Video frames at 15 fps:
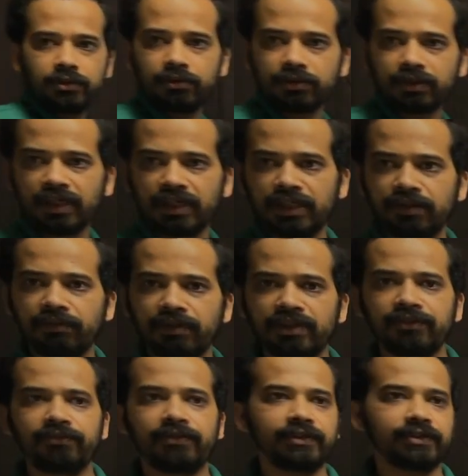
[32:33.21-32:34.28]
Okay, even
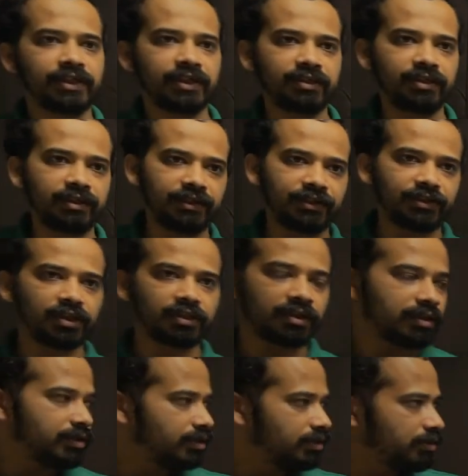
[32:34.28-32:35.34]
if you change the initial
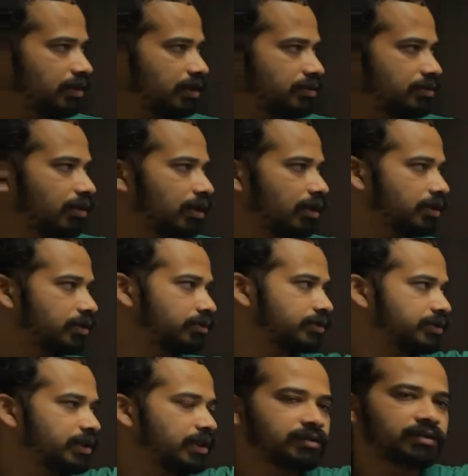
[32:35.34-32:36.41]
condition, you can solve it.
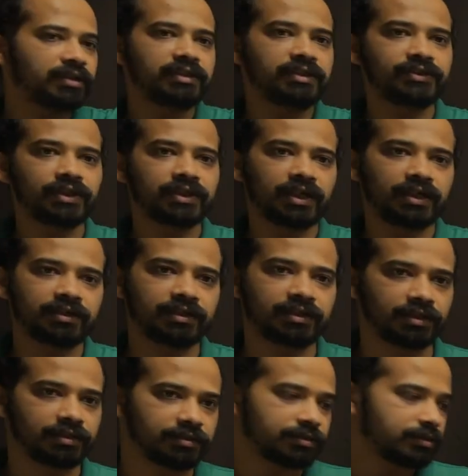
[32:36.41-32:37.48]
Change the initial kinetic
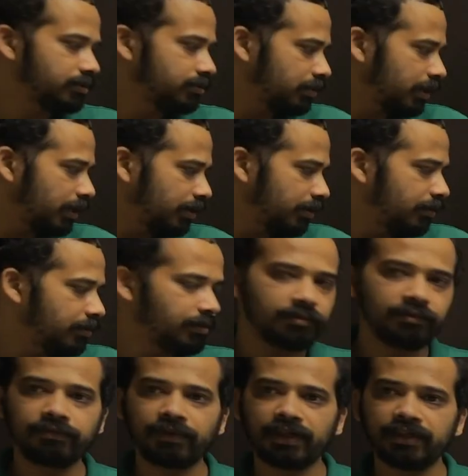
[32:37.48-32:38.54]
energy. Okay,
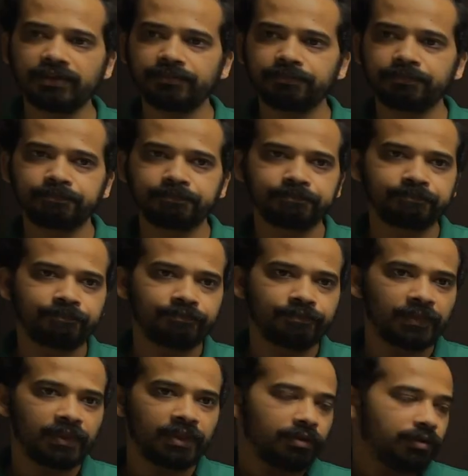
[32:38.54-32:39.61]
fine.
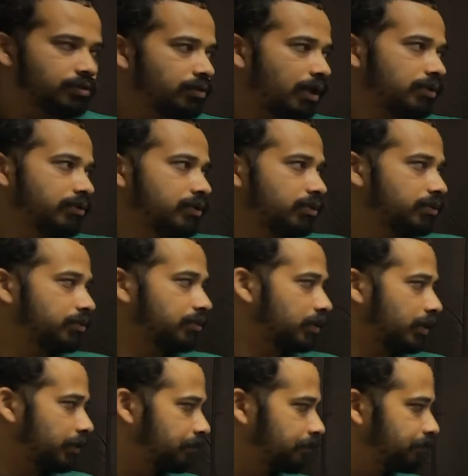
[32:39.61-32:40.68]
Solve it one more time.